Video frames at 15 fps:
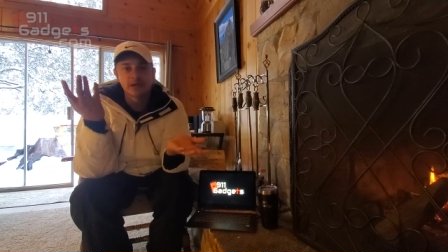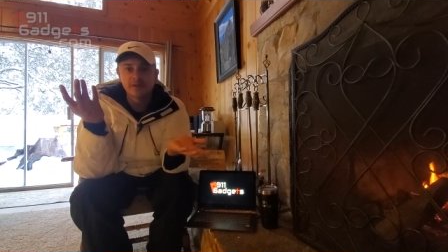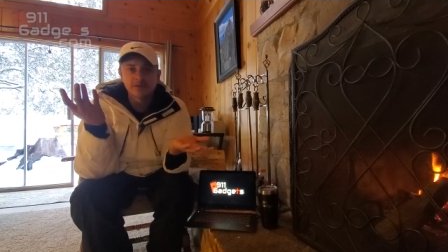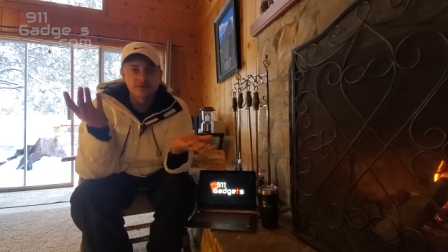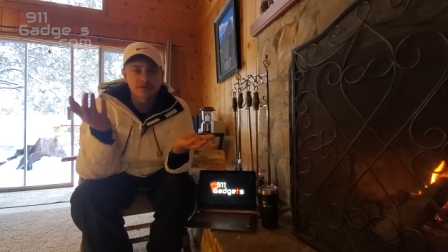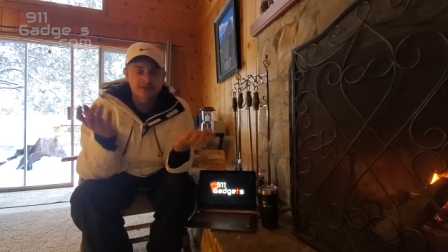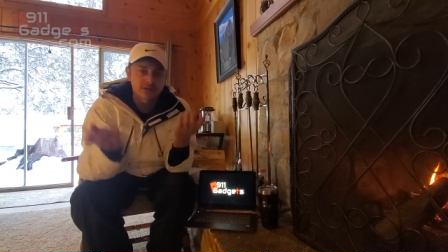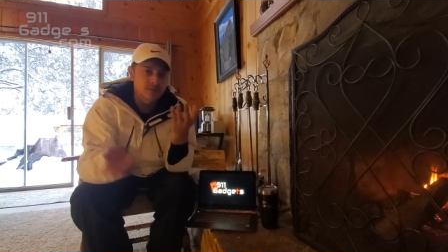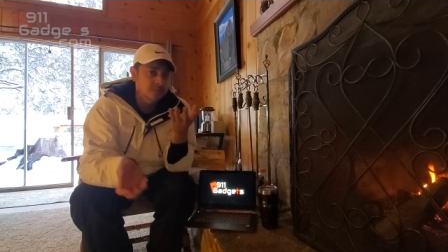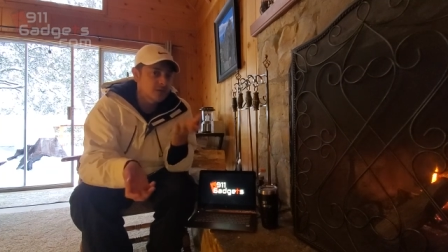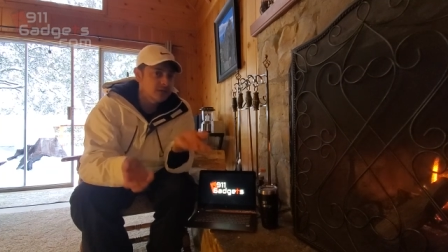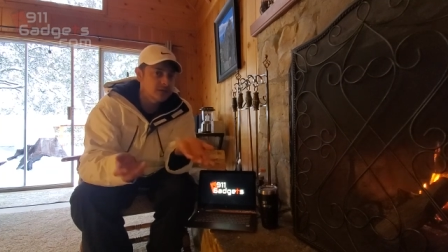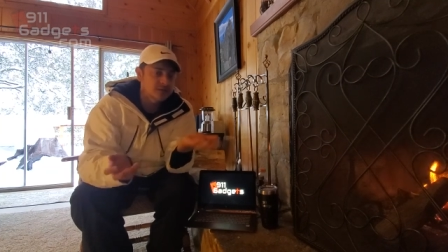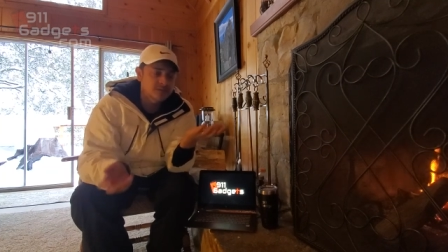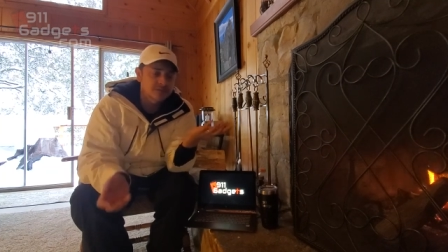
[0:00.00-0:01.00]
others. Some
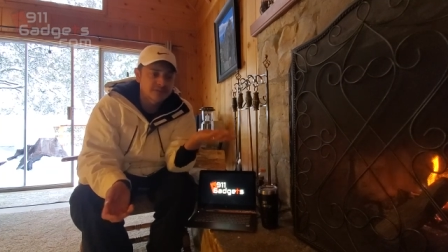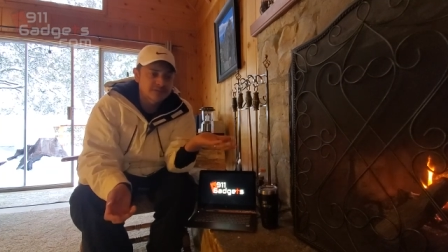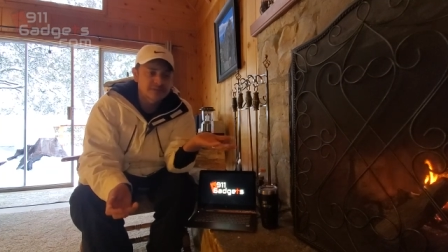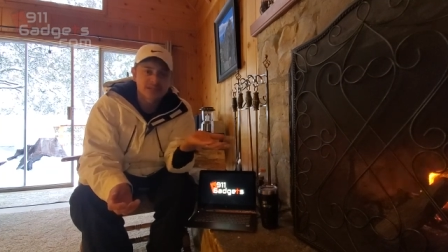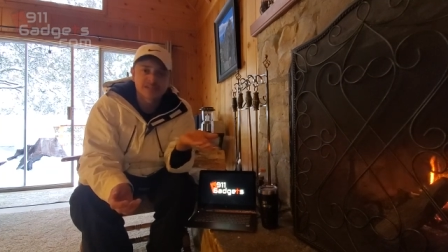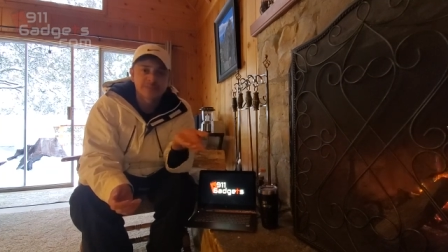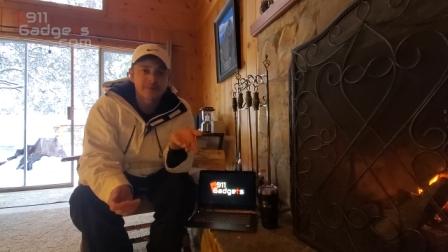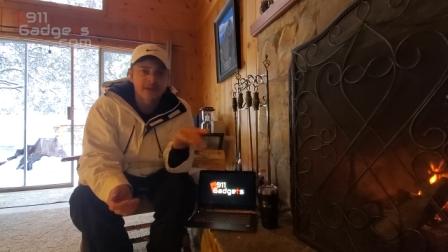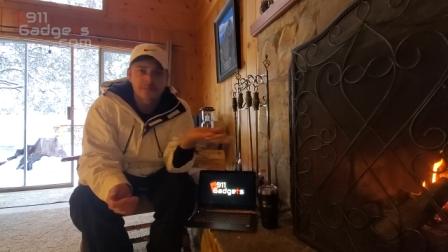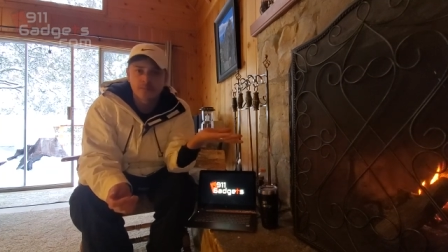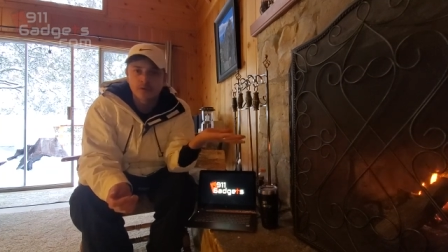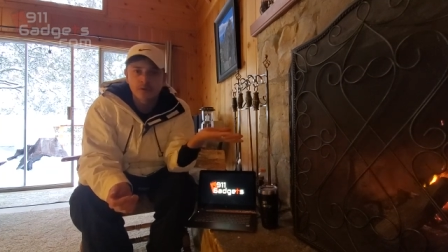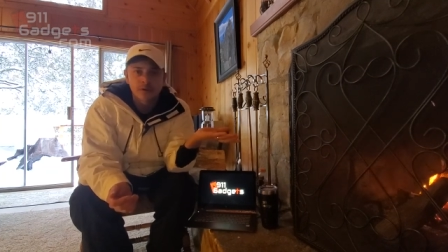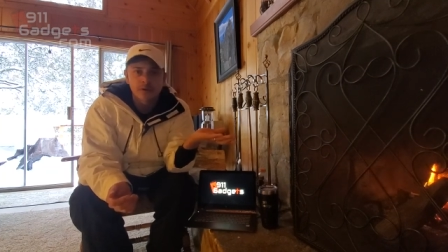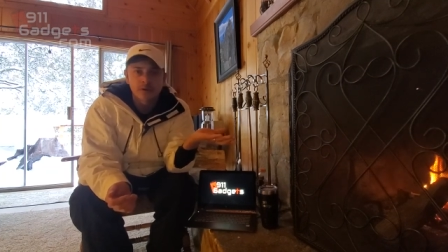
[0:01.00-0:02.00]
some businesses pay
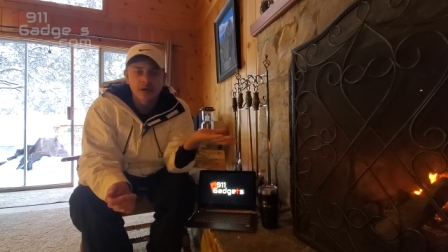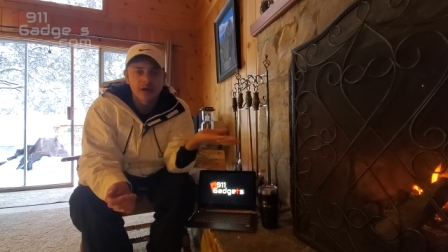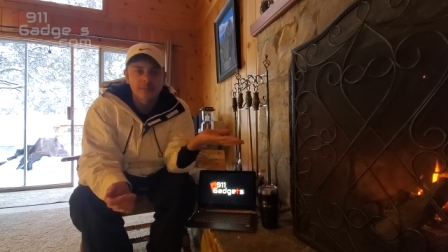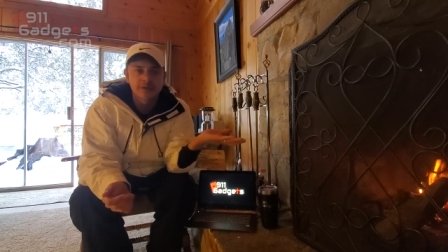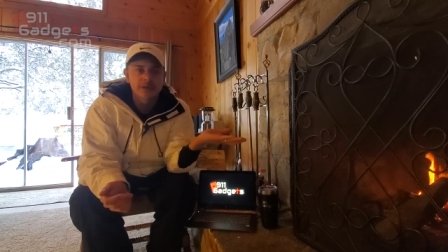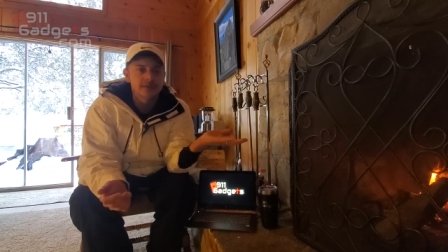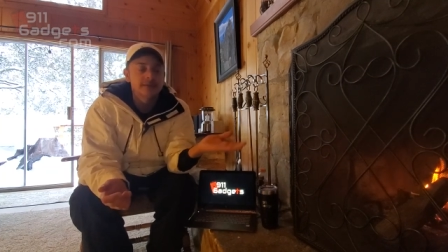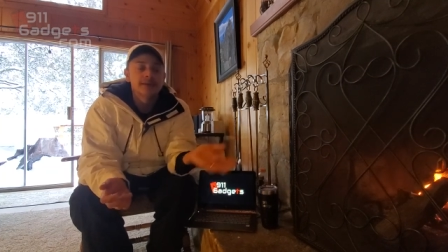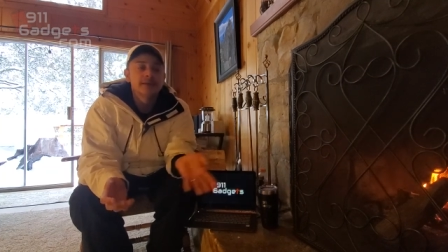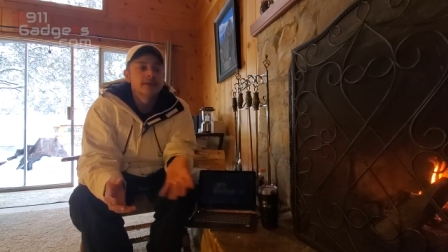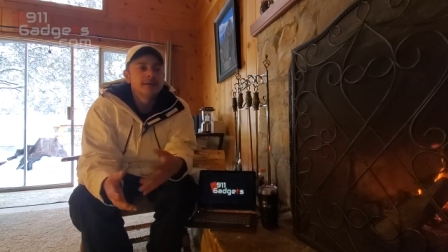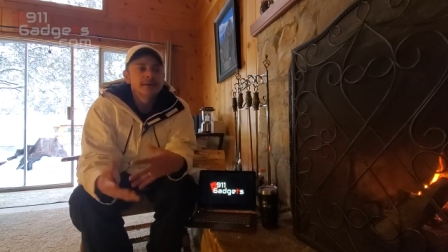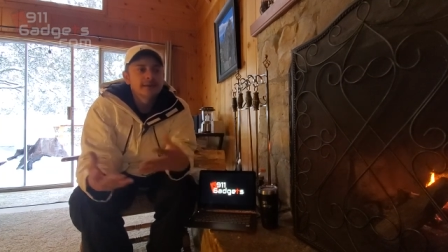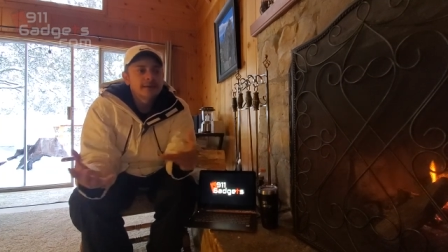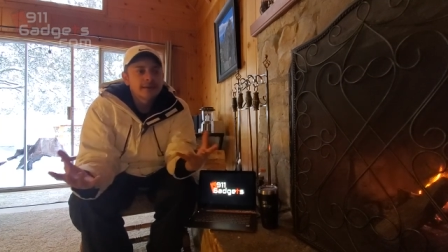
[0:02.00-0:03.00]
more. I mean,
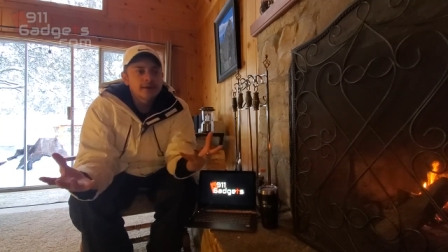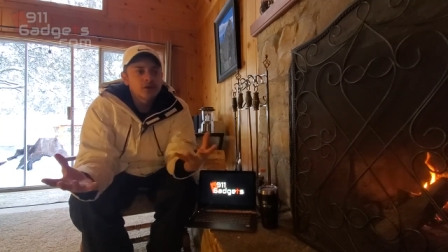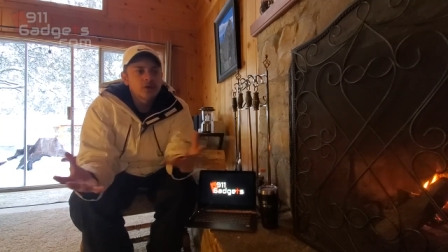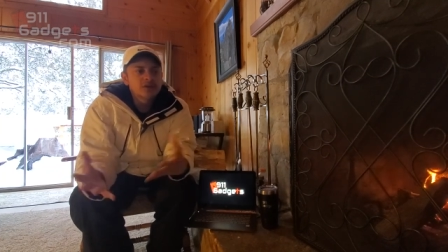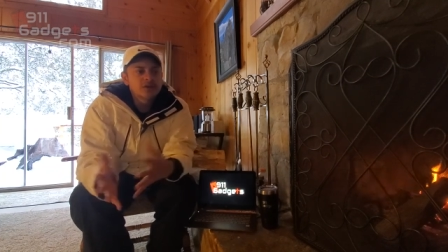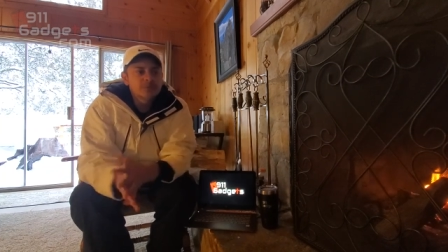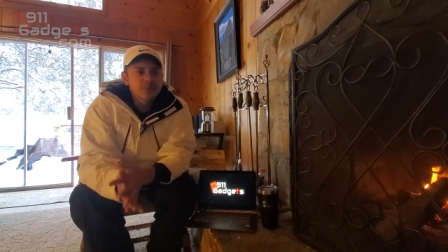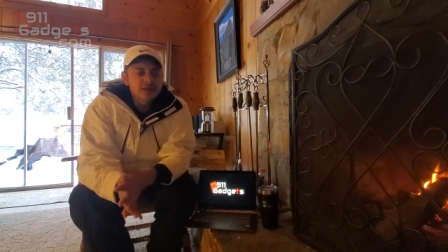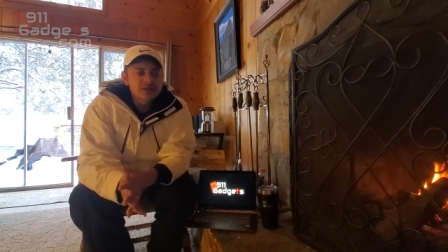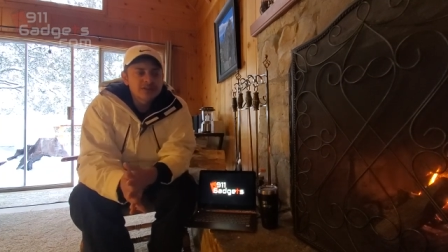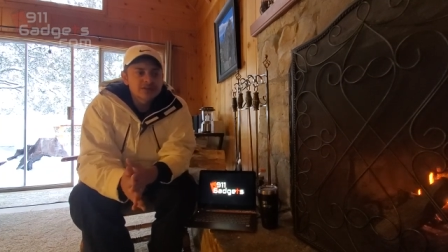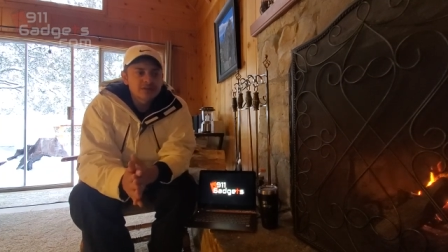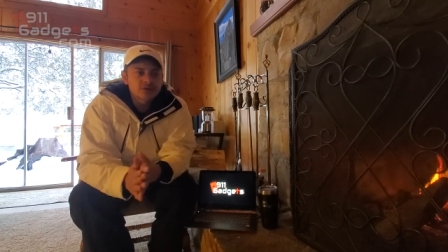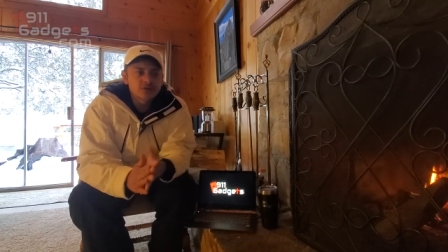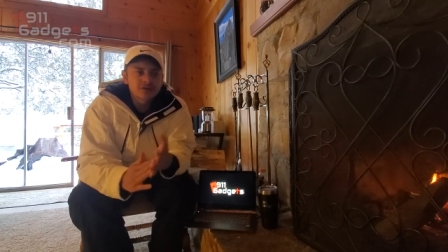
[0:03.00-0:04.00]
it all
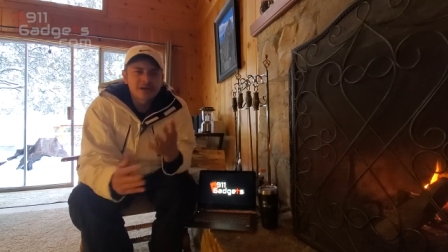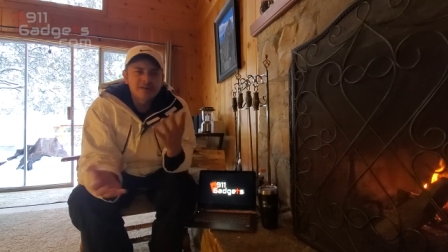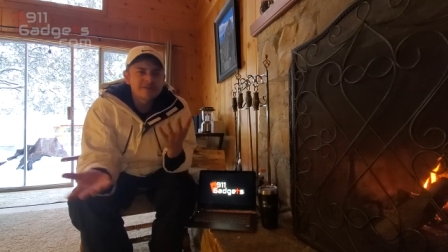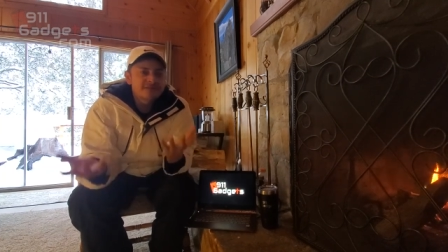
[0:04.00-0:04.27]
depends. You know, you gotta